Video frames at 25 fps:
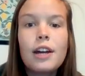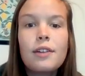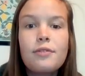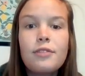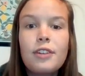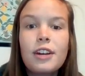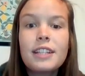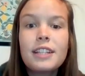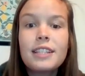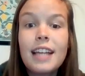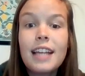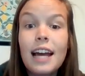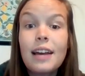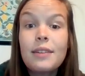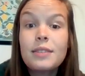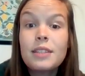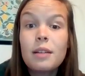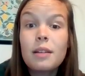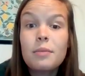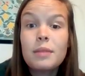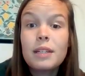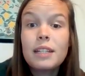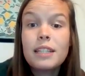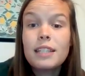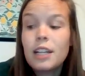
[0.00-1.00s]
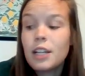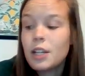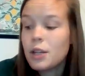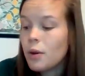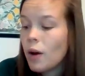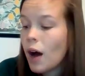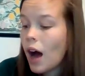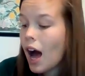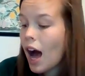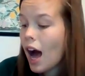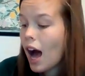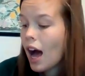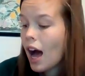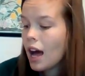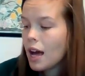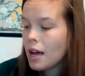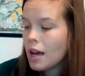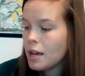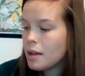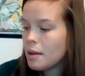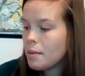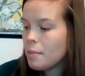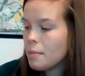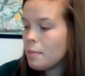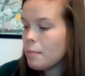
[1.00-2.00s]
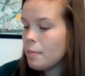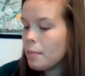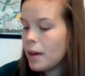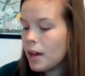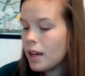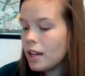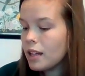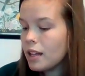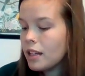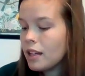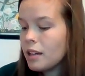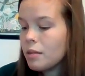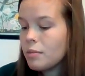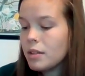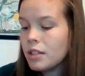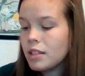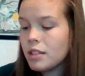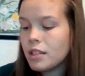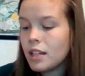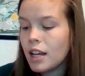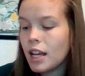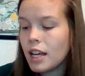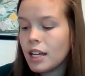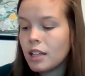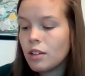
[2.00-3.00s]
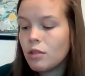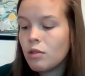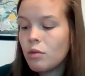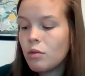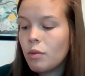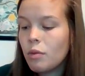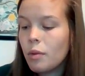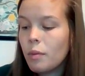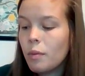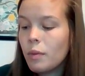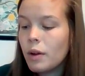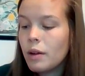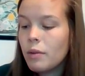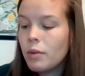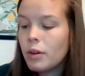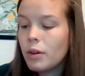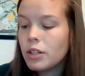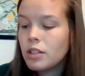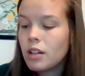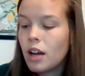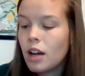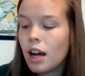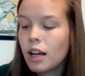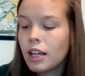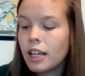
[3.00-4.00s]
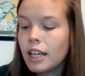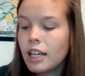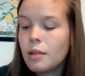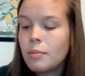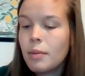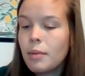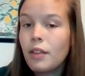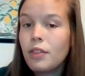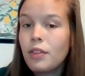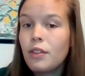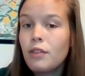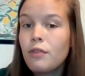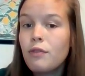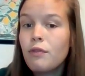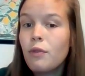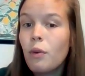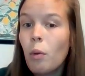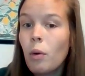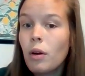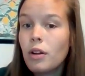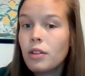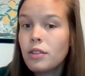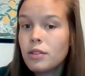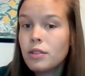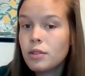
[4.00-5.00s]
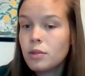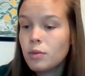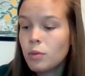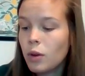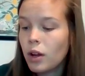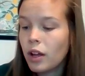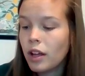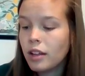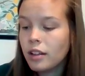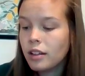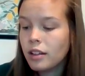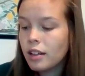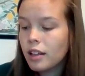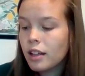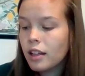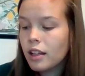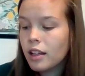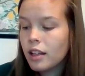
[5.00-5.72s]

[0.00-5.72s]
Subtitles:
right, friends, I have something to tell you. I made a mistake, and when we were talking about the fourths one,